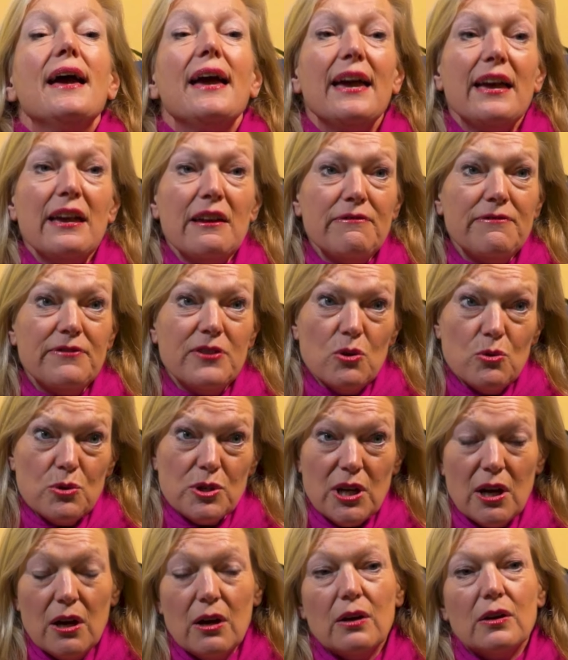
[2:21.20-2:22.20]
If your
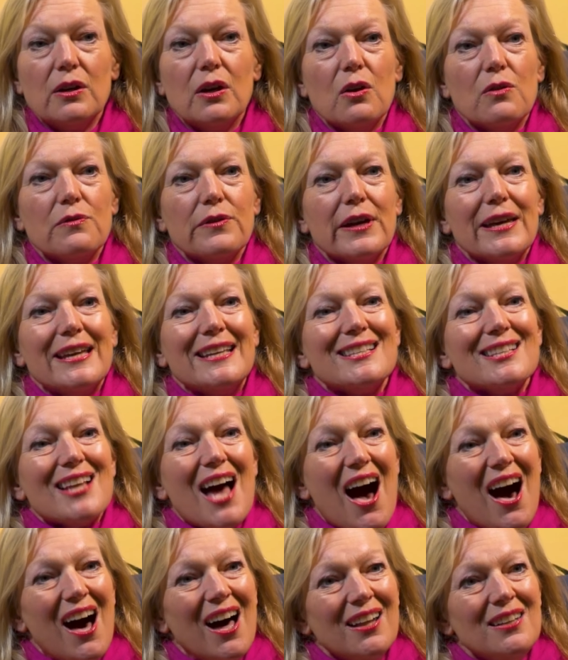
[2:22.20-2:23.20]
turnover is
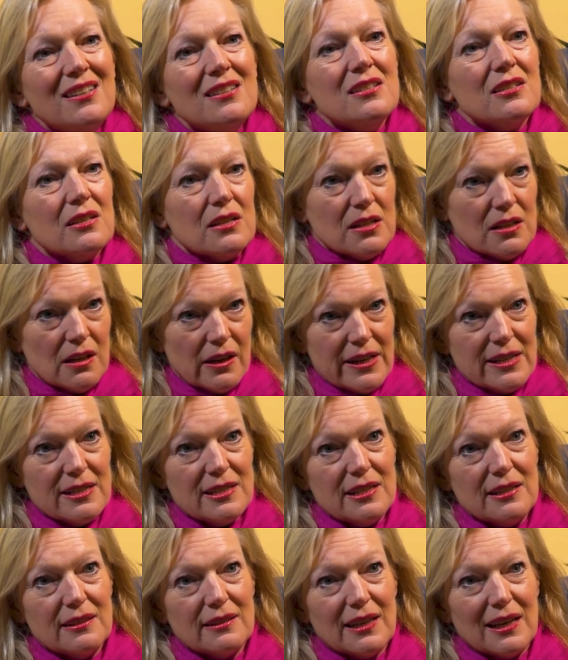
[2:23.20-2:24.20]
under
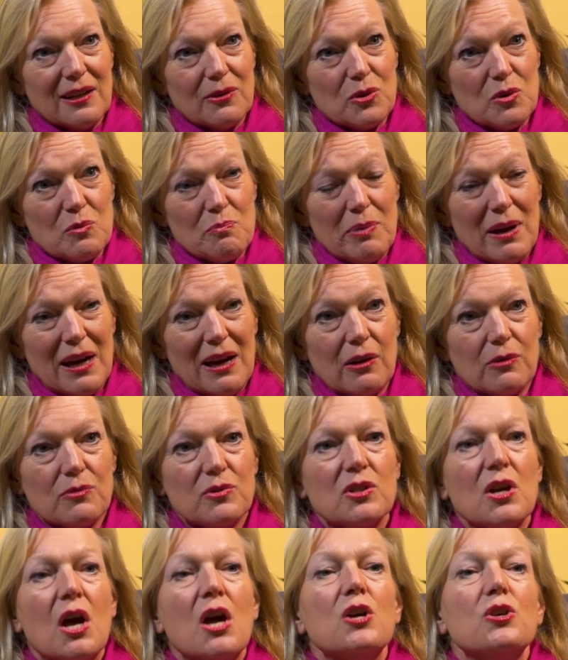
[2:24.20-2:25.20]

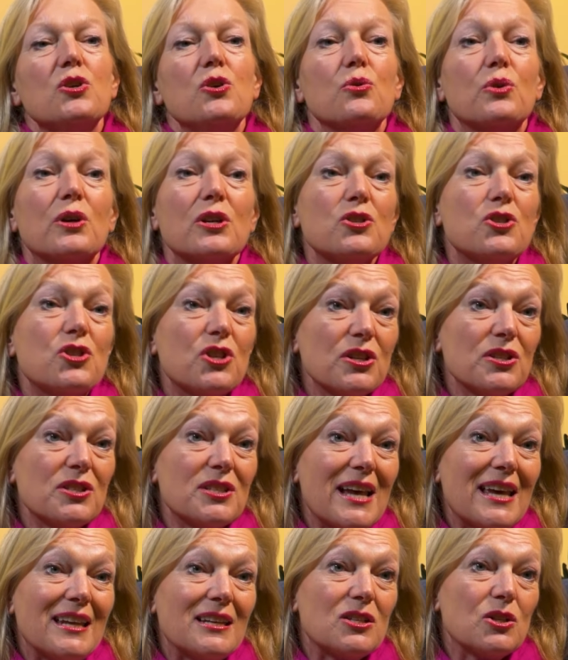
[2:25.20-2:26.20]
£90,000, you can
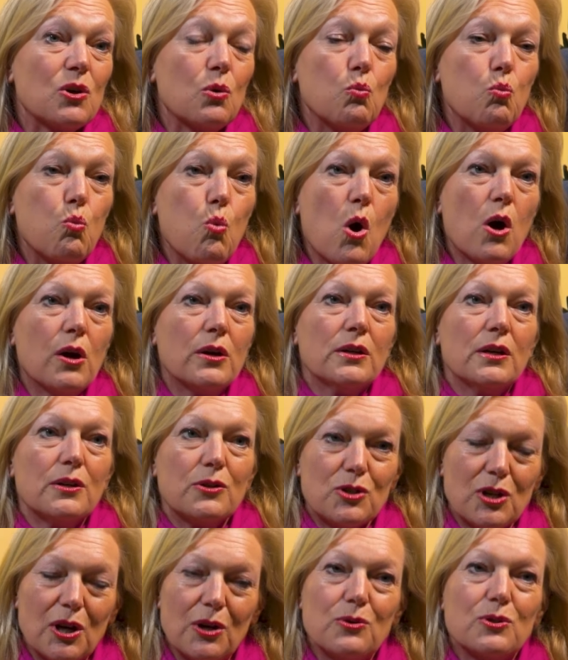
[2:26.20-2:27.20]
just enter one
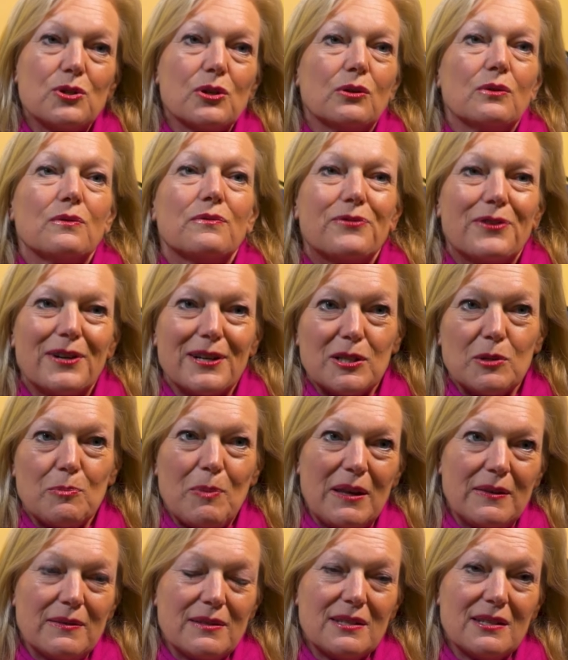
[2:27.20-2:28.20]
total for
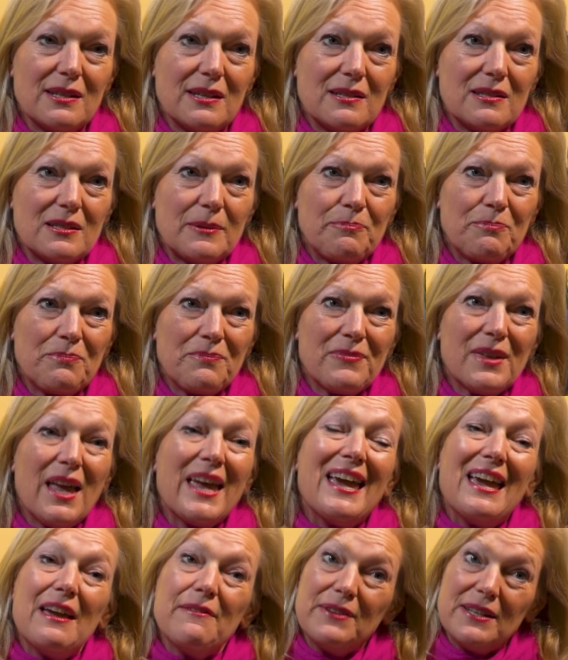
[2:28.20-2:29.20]
expenses.
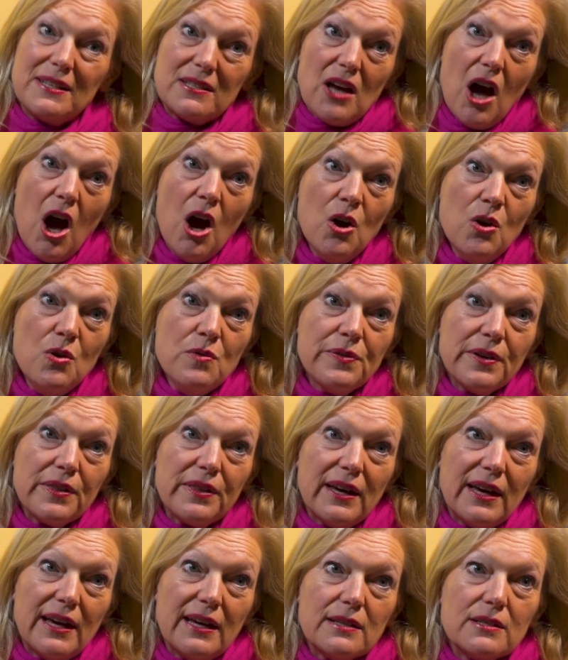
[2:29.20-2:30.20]
If it's over
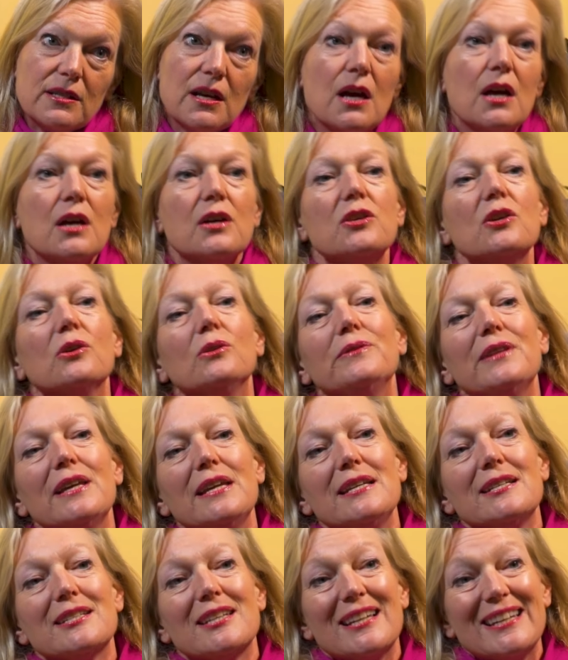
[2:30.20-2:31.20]
that, you'll
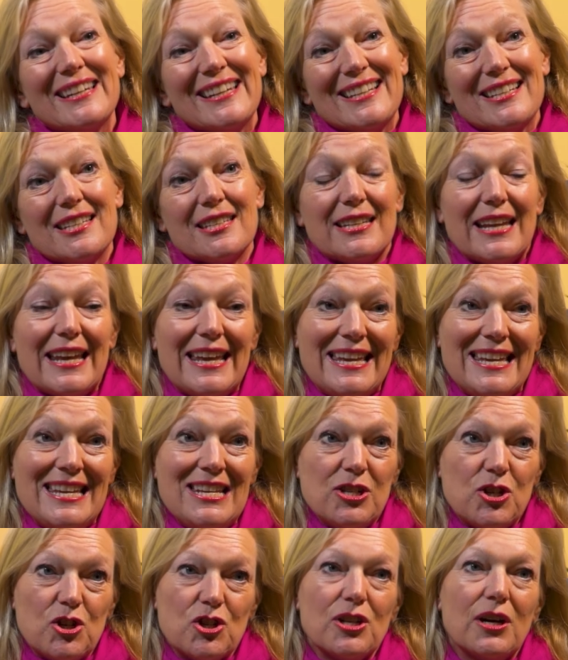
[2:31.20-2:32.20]
need to list
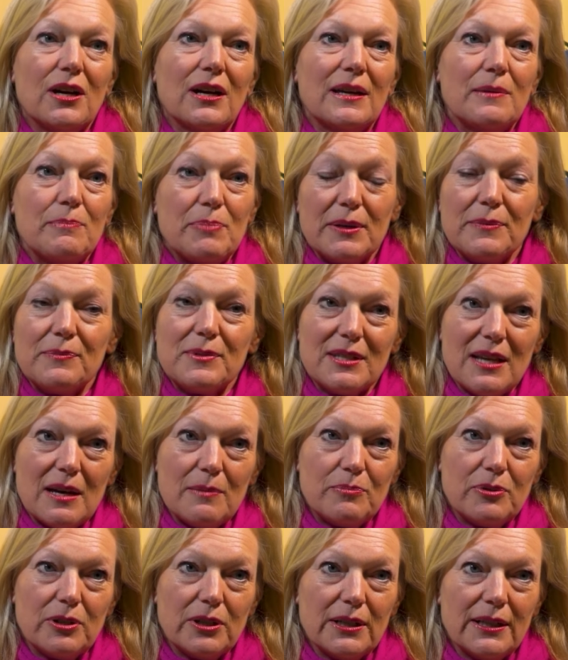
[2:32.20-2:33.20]
each type
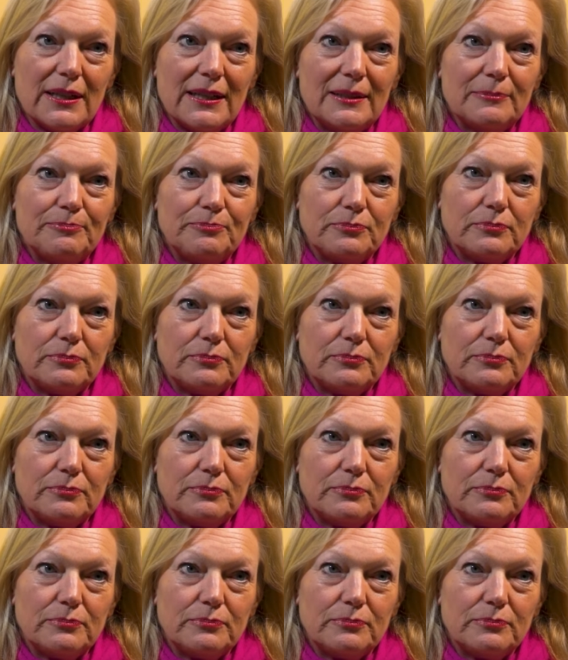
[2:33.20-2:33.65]
separately.